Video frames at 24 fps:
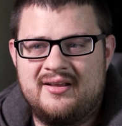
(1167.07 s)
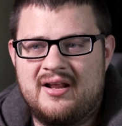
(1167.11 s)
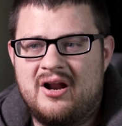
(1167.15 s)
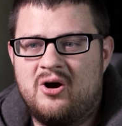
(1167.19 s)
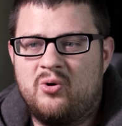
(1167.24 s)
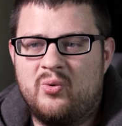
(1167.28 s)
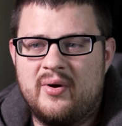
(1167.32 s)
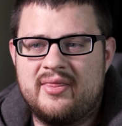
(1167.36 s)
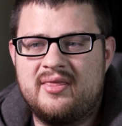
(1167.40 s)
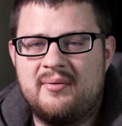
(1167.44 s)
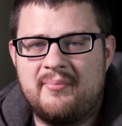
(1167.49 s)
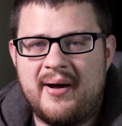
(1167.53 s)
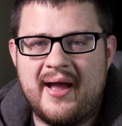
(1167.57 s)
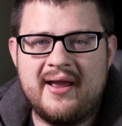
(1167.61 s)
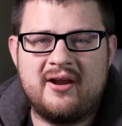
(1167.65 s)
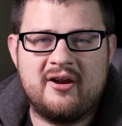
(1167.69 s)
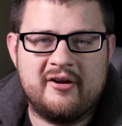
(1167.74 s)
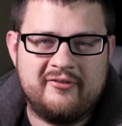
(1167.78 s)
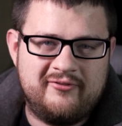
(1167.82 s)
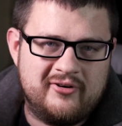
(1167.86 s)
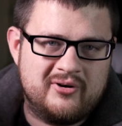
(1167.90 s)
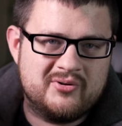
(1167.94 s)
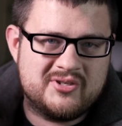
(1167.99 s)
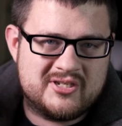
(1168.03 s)
when the
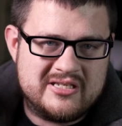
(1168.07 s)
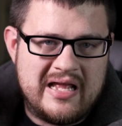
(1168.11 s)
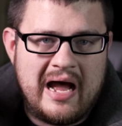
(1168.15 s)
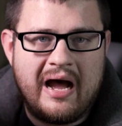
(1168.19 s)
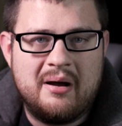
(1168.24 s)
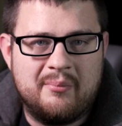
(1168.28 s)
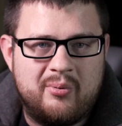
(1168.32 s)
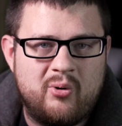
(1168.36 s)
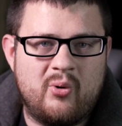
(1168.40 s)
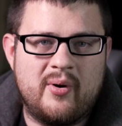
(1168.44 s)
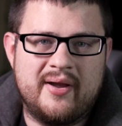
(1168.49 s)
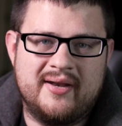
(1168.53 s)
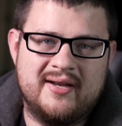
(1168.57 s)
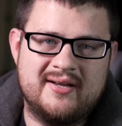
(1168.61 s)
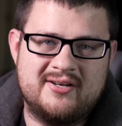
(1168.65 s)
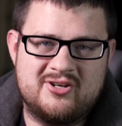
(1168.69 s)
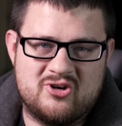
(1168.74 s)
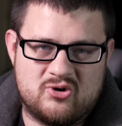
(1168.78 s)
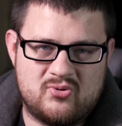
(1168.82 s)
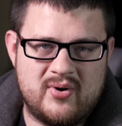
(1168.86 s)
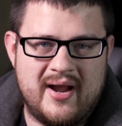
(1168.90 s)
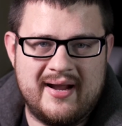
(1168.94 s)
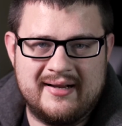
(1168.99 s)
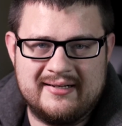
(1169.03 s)
microphone's not pointed
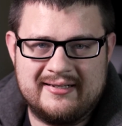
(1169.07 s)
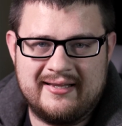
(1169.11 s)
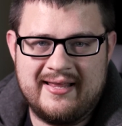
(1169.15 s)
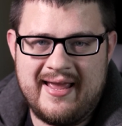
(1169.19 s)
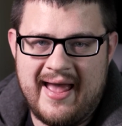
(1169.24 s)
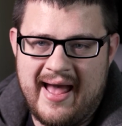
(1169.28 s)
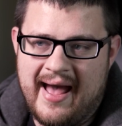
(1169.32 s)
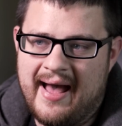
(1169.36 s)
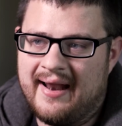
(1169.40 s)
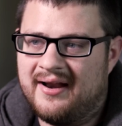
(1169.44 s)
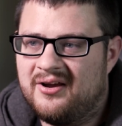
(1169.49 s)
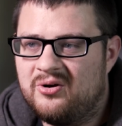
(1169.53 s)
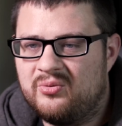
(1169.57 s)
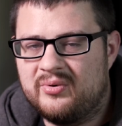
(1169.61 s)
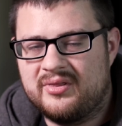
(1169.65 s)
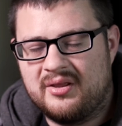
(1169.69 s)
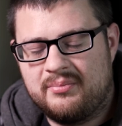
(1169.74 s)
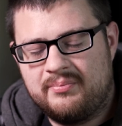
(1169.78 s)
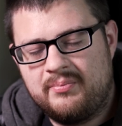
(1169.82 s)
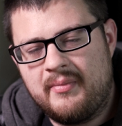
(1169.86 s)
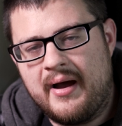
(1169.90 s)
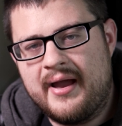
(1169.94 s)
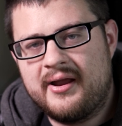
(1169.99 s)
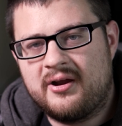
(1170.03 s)
directly at it, when
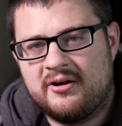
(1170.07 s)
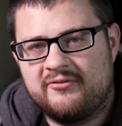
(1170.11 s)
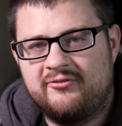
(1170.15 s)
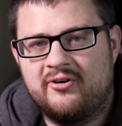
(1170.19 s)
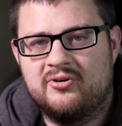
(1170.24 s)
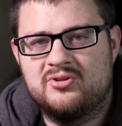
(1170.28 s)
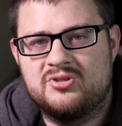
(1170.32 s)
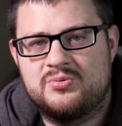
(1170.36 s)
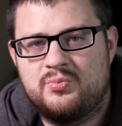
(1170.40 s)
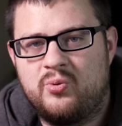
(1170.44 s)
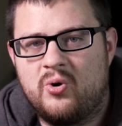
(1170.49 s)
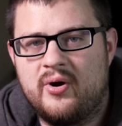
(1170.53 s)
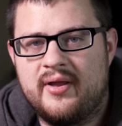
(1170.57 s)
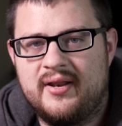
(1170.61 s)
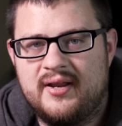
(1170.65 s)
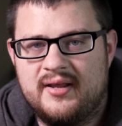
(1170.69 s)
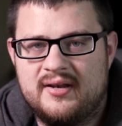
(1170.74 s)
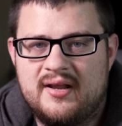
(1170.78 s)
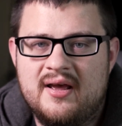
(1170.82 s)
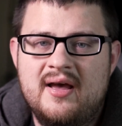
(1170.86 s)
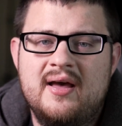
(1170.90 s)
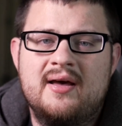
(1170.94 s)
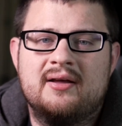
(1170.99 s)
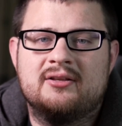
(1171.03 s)
the microphone's
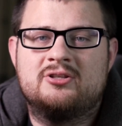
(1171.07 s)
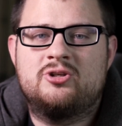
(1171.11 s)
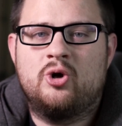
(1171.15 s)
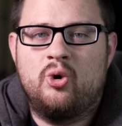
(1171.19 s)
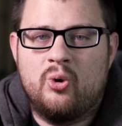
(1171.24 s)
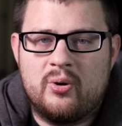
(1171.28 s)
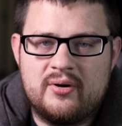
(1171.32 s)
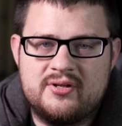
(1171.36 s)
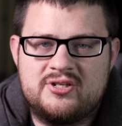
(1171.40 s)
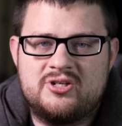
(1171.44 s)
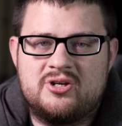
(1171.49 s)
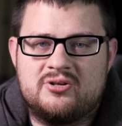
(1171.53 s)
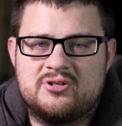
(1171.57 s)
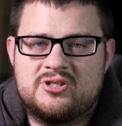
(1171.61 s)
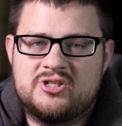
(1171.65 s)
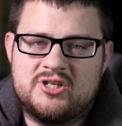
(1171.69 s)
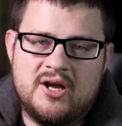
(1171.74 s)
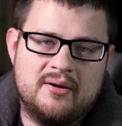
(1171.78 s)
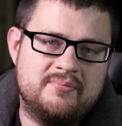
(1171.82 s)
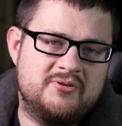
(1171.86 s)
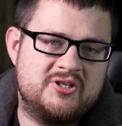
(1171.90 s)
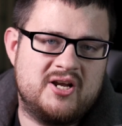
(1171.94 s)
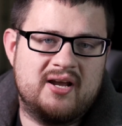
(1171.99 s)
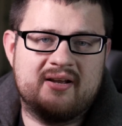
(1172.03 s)
pointed towards your
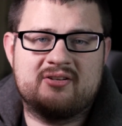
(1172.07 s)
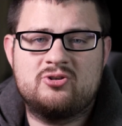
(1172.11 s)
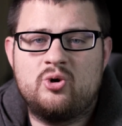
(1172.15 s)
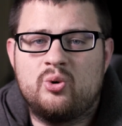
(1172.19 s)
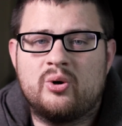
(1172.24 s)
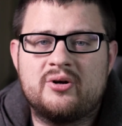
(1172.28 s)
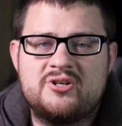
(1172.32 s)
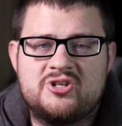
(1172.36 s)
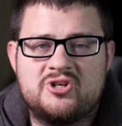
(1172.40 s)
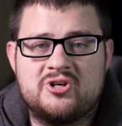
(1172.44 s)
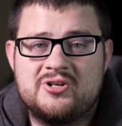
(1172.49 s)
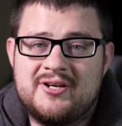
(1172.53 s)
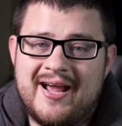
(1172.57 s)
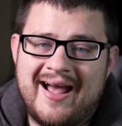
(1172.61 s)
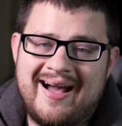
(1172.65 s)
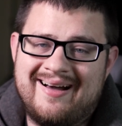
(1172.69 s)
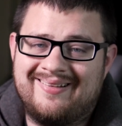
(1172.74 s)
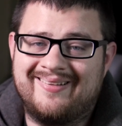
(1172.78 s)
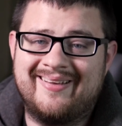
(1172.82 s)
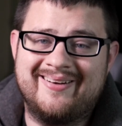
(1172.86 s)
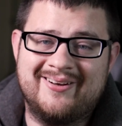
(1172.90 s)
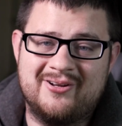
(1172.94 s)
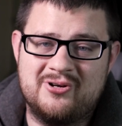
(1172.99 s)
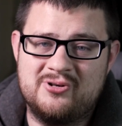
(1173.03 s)
subject, towards your
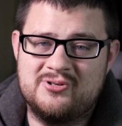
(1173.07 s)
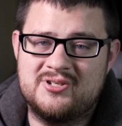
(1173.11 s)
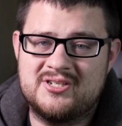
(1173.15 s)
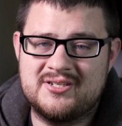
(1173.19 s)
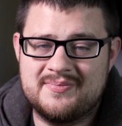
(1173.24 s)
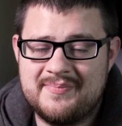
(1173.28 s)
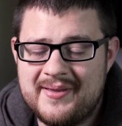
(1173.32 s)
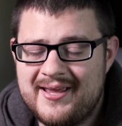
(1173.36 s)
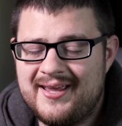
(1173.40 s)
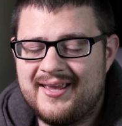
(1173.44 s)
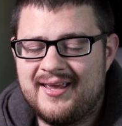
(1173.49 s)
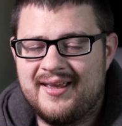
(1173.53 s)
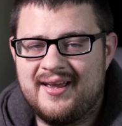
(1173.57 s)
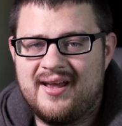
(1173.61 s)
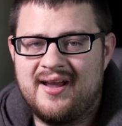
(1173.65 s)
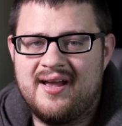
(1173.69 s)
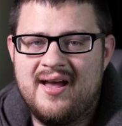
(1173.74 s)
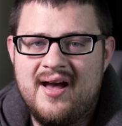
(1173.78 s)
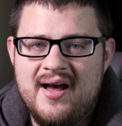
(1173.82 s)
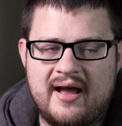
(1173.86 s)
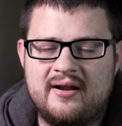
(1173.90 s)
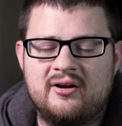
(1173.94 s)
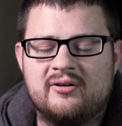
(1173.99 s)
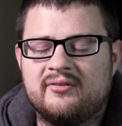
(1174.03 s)
talent who's
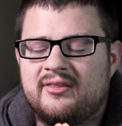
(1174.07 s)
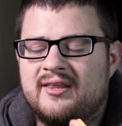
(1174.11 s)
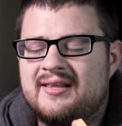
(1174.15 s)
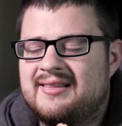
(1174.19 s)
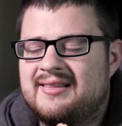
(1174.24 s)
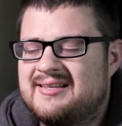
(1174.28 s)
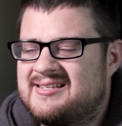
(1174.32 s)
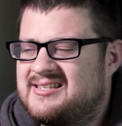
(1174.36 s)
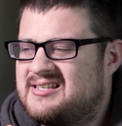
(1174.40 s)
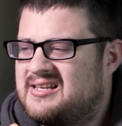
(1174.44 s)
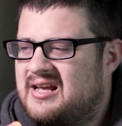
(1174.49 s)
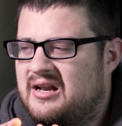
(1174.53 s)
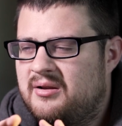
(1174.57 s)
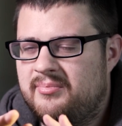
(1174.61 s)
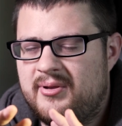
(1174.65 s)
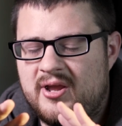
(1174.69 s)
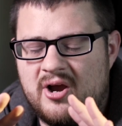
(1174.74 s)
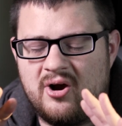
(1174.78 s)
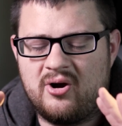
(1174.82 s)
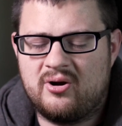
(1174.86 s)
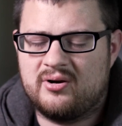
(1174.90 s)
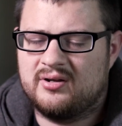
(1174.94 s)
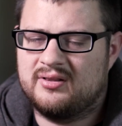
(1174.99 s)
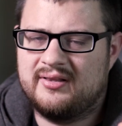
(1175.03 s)
speaking, I don't think this is going to be
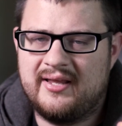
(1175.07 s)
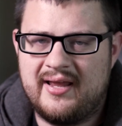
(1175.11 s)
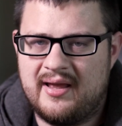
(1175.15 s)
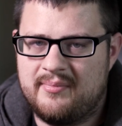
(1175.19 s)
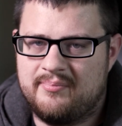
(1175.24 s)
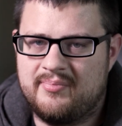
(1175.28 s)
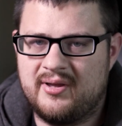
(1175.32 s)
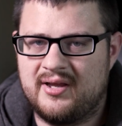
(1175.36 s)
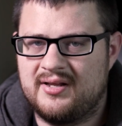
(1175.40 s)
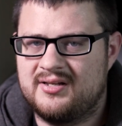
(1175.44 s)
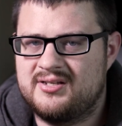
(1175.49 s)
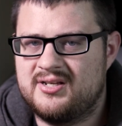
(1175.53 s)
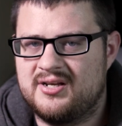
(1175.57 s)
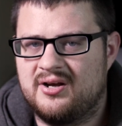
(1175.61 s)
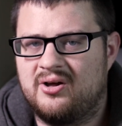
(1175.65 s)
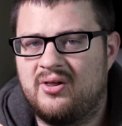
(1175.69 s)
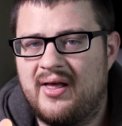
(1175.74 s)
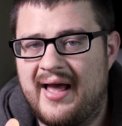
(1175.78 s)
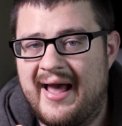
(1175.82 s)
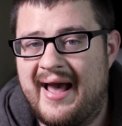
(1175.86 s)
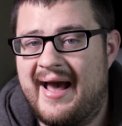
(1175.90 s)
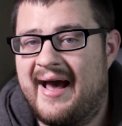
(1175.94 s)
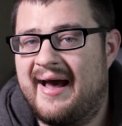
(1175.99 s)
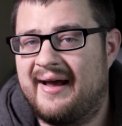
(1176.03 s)
hardly a big deal
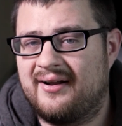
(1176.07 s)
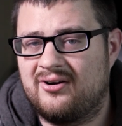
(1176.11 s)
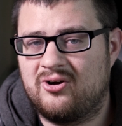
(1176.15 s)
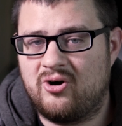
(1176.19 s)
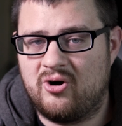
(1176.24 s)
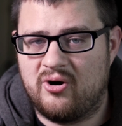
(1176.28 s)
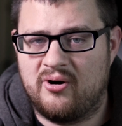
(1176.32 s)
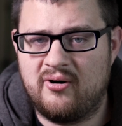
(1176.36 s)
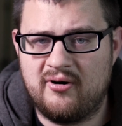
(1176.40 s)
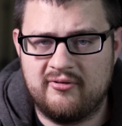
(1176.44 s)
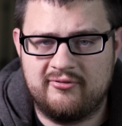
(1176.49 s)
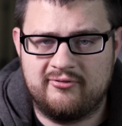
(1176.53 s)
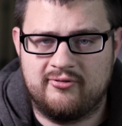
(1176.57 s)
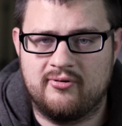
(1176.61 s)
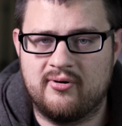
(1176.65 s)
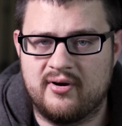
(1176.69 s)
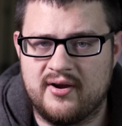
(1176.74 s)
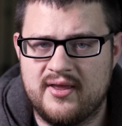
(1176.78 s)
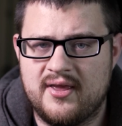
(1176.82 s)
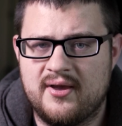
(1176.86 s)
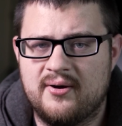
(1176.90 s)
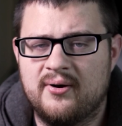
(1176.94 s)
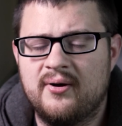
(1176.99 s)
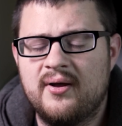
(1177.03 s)
at all for
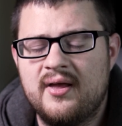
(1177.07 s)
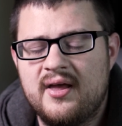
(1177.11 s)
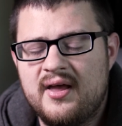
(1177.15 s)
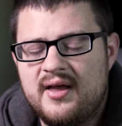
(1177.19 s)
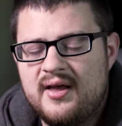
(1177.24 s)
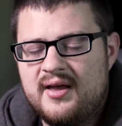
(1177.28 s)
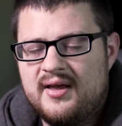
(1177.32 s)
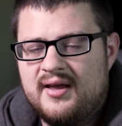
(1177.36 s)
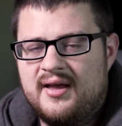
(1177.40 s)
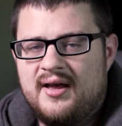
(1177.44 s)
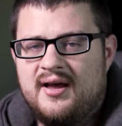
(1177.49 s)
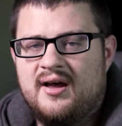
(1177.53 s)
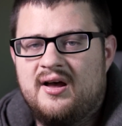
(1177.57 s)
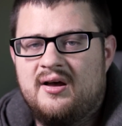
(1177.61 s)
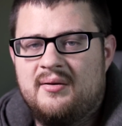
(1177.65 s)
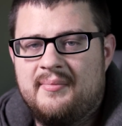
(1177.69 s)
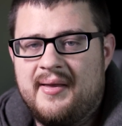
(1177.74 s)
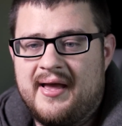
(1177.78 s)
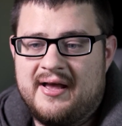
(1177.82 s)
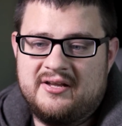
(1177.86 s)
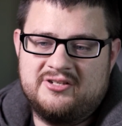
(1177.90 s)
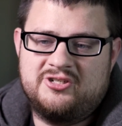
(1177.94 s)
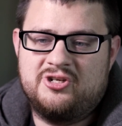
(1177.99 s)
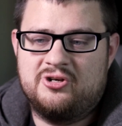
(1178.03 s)
you
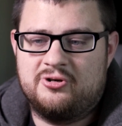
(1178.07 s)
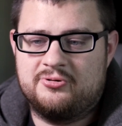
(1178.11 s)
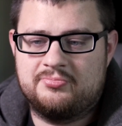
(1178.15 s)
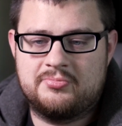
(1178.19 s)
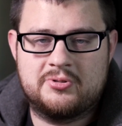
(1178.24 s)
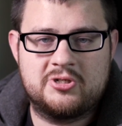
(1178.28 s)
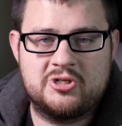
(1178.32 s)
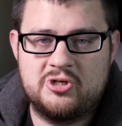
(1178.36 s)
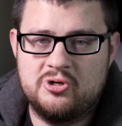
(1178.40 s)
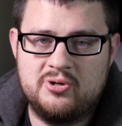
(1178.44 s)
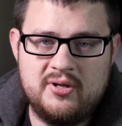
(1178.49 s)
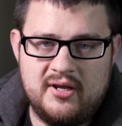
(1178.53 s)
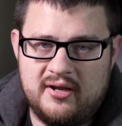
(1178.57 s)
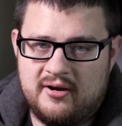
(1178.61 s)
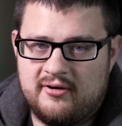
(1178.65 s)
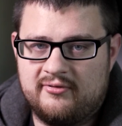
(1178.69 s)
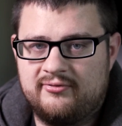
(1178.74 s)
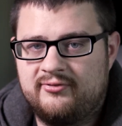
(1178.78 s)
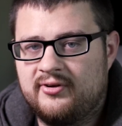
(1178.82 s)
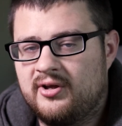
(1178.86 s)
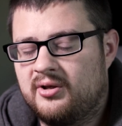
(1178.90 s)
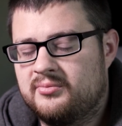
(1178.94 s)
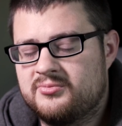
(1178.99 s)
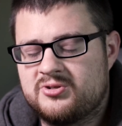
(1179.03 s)
as you're shooting your
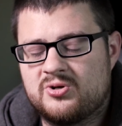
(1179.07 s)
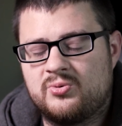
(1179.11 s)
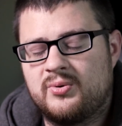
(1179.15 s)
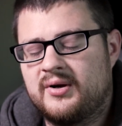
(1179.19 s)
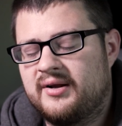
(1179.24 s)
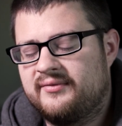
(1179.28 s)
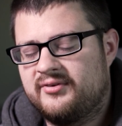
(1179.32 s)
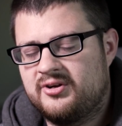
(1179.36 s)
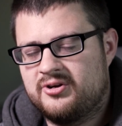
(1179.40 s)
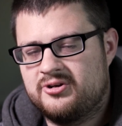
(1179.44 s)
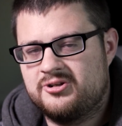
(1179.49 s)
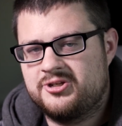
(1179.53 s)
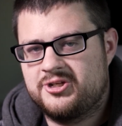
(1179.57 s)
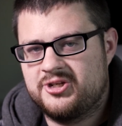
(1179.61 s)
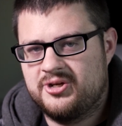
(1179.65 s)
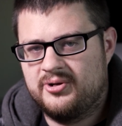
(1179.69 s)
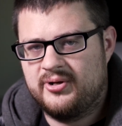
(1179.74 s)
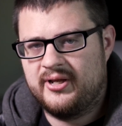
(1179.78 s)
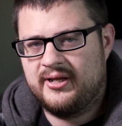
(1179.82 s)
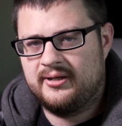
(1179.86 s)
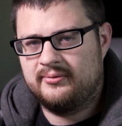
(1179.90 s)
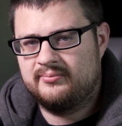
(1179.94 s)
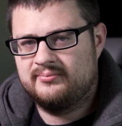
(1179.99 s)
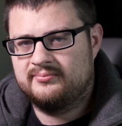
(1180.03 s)
films or whatever you're
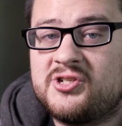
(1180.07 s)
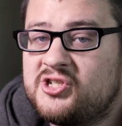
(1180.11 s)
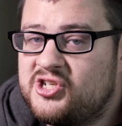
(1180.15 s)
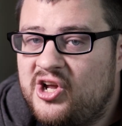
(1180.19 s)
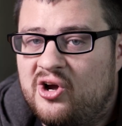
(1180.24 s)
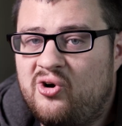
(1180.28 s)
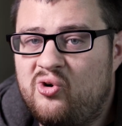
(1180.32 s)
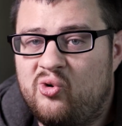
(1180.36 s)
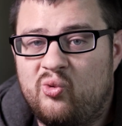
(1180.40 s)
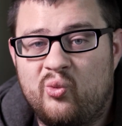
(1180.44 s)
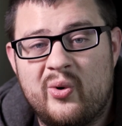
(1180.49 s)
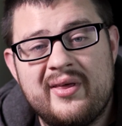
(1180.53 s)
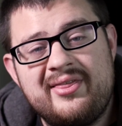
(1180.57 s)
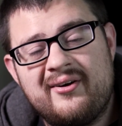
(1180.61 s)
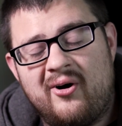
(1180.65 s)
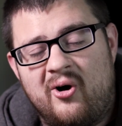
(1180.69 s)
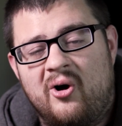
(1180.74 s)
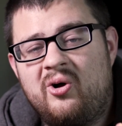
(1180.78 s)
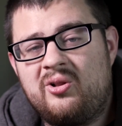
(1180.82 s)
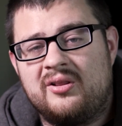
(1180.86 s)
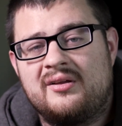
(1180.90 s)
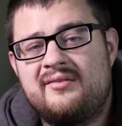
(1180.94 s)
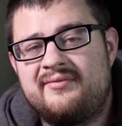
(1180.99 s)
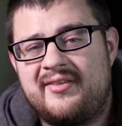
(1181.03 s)
shooting. So with
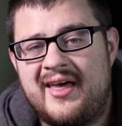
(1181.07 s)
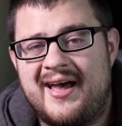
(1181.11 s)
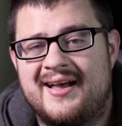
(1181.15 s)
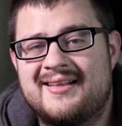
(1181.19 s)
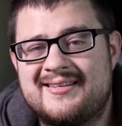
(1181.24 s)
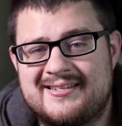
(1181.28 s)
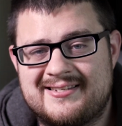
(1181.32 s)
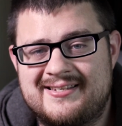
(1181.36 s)
all of that